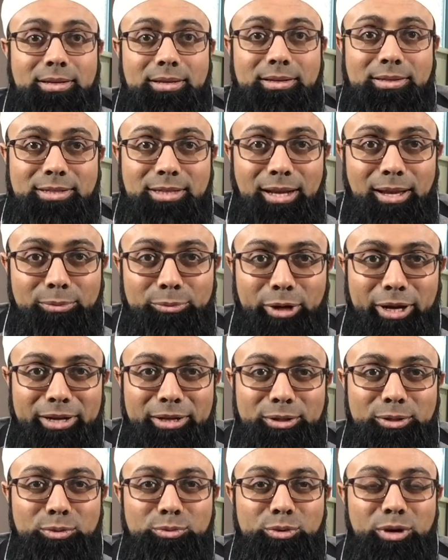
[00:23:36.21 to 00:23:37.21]
Assalamu
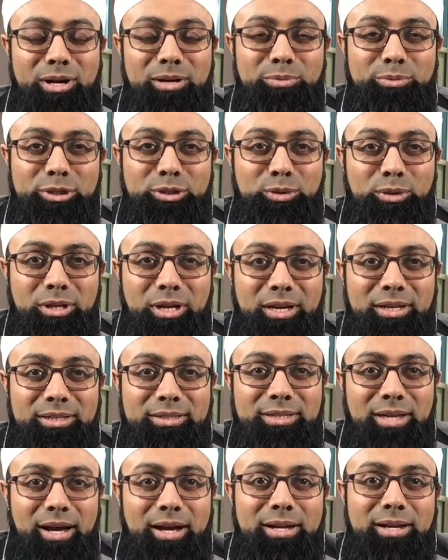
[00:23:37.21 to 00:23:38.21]
alaikum wa rahmatullahi
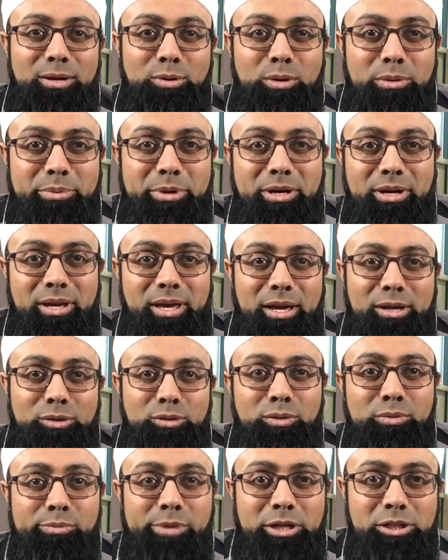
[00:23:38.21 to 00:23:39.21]
ta'ala wa
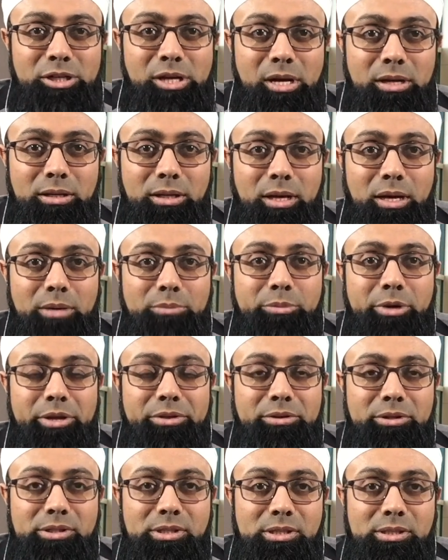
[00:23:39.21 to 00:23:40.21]
barakatuh. MashaAllah,
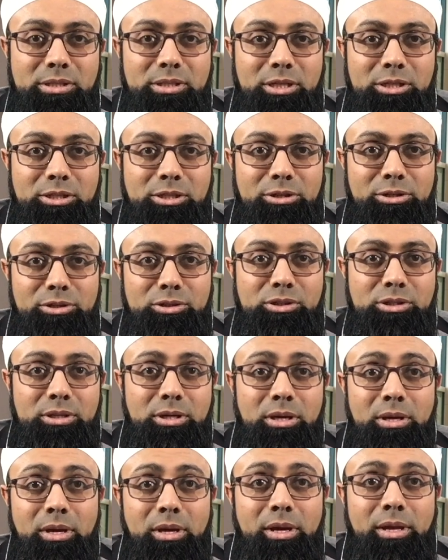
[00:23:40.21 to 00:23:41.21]
brothers and sisters,
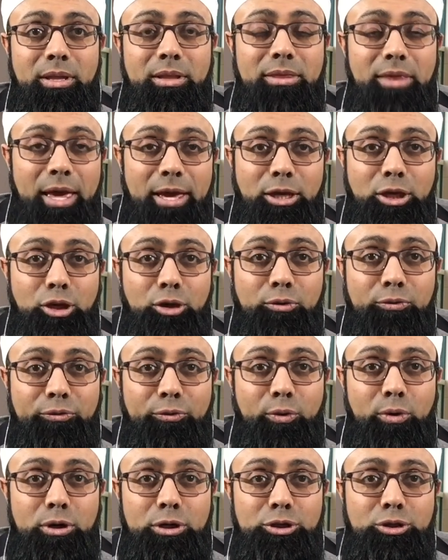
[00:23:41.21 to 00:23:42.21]
thank you
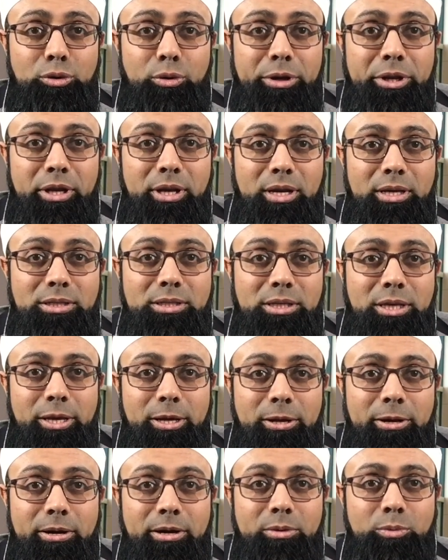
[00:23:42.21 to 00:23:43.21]
for joining us
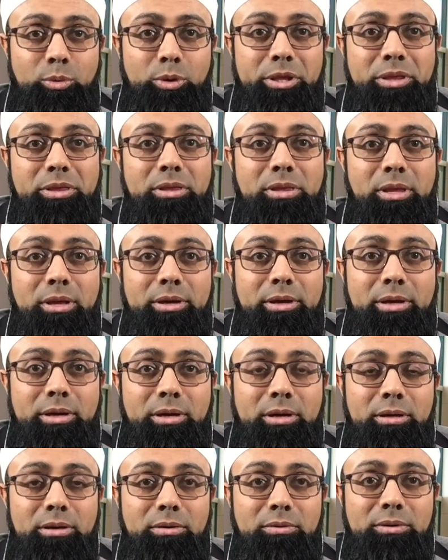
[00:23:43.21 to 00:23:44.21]
here with the
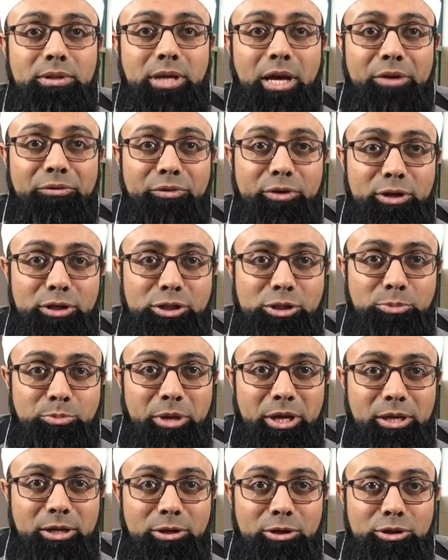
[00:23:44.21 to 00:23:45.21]
diverse
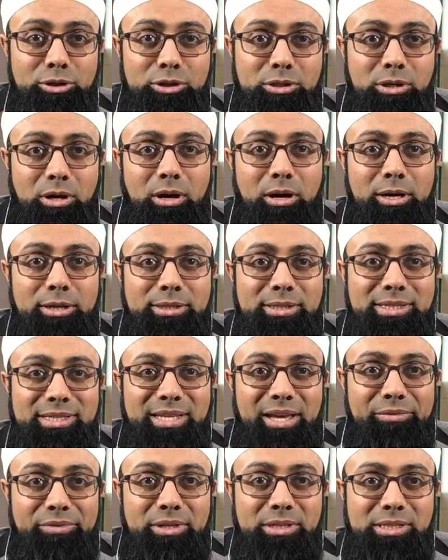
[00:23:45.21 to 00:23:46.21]
speakers on
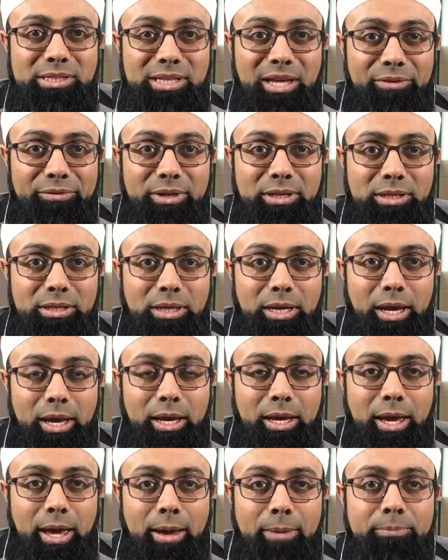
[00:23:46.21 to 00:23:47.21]
seven seventy
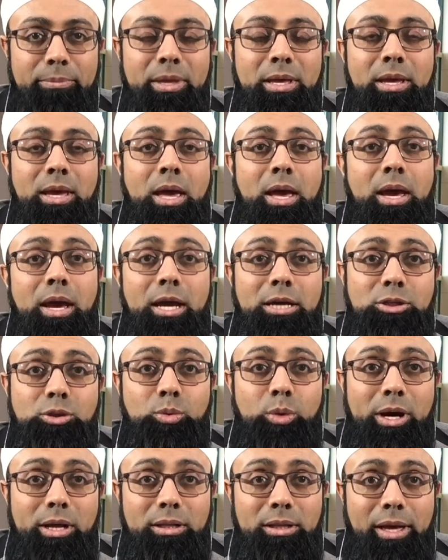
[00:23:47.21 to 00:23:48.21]
A M as
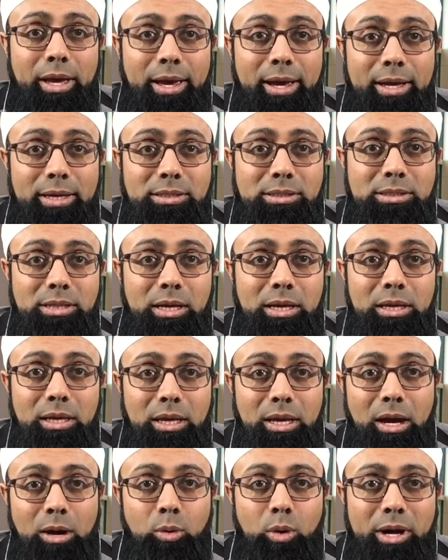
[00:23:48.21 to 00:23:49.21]
well as
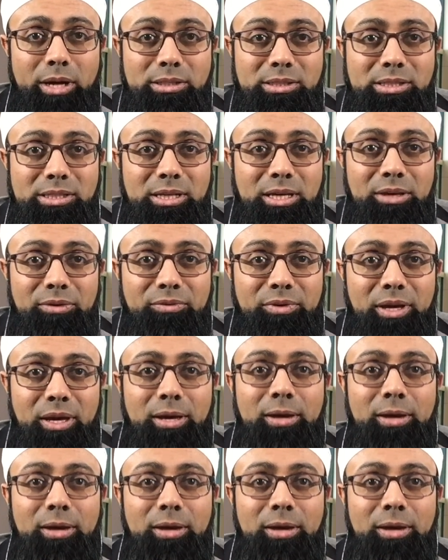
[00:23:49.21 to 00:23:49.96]
Eawaz T V.